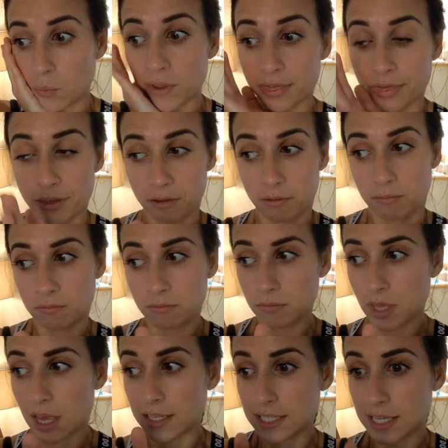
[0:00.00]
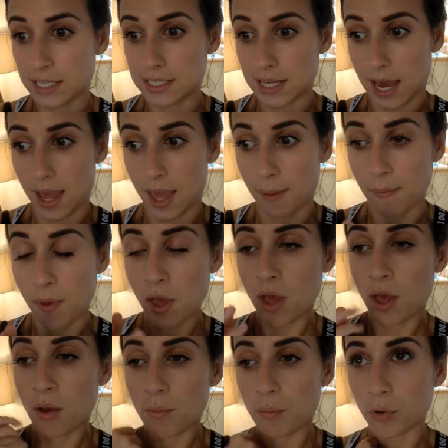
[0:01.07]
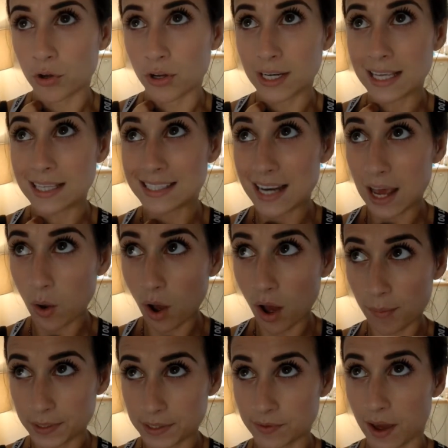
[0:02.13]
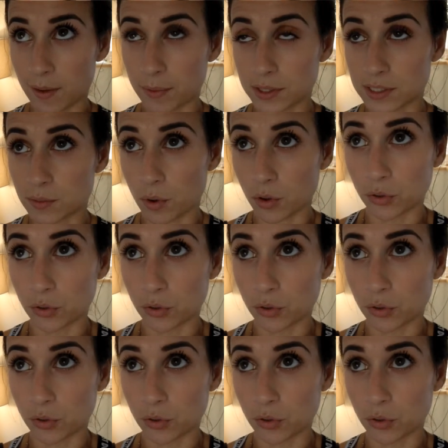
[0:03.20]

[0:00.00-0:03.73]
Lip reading: of a big moan about how I was finding it really difficult